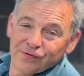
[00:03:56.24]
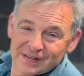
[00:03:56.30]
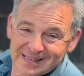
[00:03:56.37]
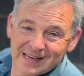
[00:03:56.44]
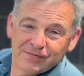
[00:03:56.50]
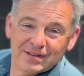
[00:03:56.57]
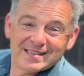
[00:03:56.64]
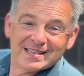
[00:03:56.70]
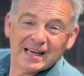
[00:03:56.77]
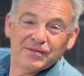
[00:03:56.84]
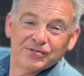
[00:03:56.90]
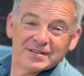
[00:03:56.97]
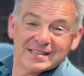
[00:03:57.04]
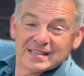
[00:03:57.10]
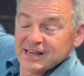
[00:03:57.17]
it's even
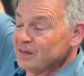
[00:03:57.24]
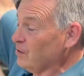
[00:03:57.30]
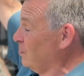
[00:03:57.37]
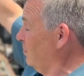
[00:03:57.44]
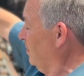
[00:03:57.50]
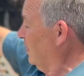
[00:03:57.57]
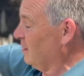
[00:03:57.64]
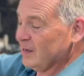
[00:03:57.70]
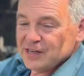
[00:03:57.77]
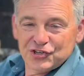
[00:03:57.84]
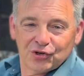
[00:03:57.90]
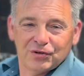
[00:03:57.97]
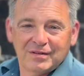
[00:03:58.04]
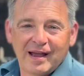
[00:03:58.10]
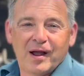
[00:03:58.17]
safer still as
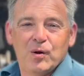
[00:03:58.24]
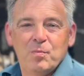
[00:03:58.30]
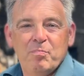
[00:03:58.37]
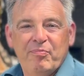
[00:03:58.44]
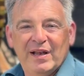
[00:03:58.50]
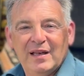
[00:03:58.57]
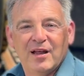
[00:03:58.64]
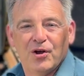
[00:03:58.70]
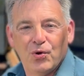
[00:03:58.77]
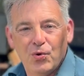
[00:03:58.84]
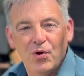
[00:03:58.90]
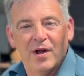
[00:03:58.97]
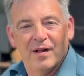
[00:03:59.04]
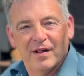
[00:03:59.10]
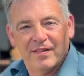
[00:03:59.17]
you're down below
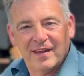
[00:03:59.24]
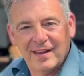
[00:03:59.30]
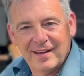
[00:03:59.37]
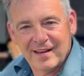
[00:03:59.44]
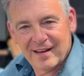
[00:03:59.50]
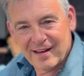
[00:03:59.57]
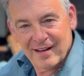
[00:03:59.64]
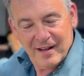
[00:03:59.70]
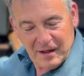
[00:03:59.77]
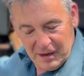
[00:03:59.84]
the